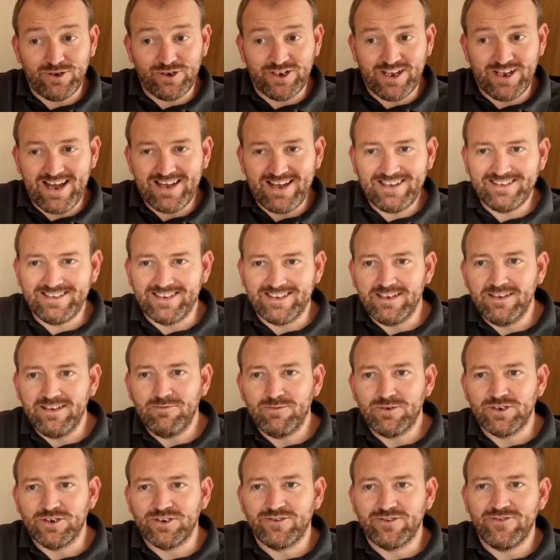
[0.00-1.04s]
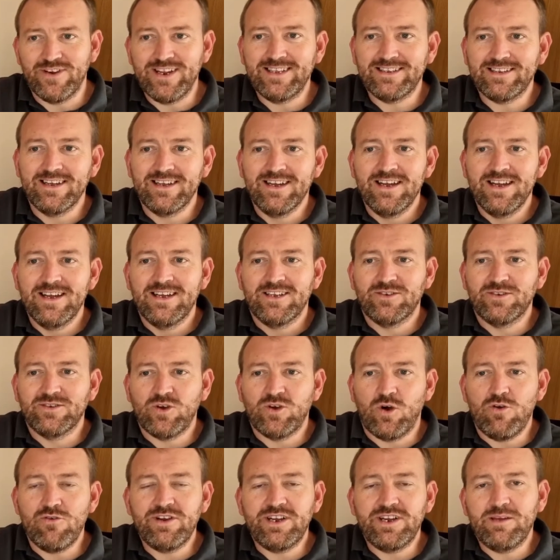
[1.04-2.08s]
it has done, which is great. So it's
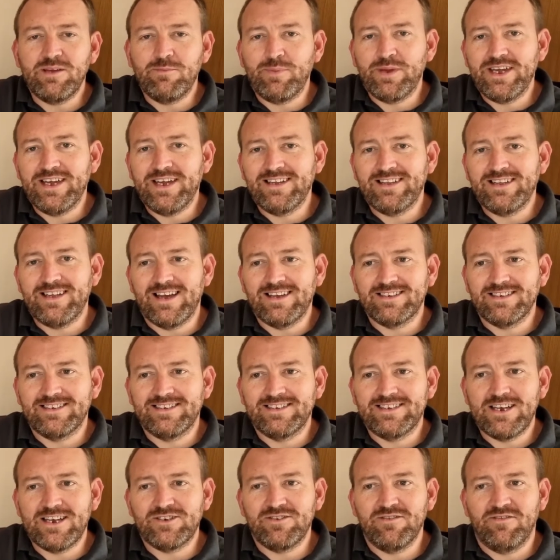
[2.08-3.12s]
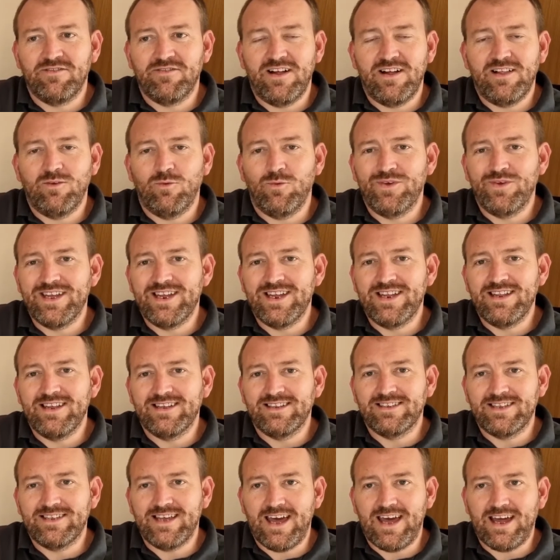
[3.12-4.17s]
already appeared as a session file within
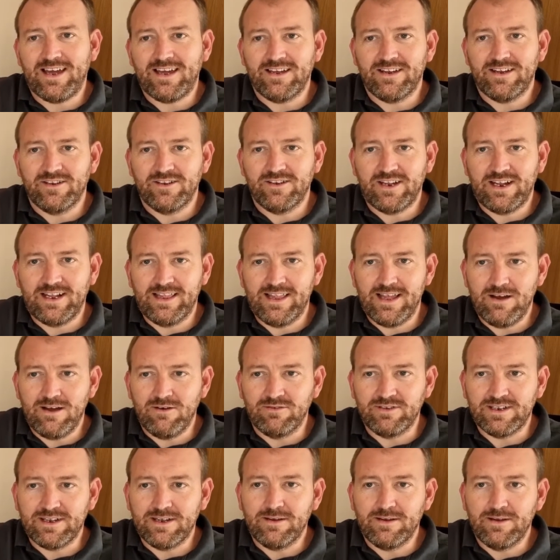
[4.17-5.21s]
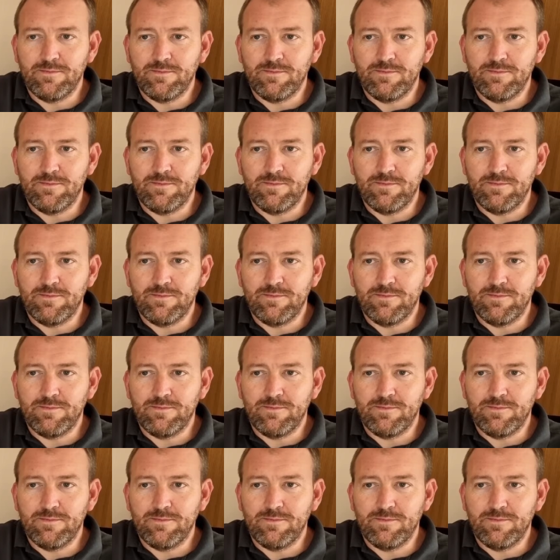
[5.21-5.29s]
Tech Cloud.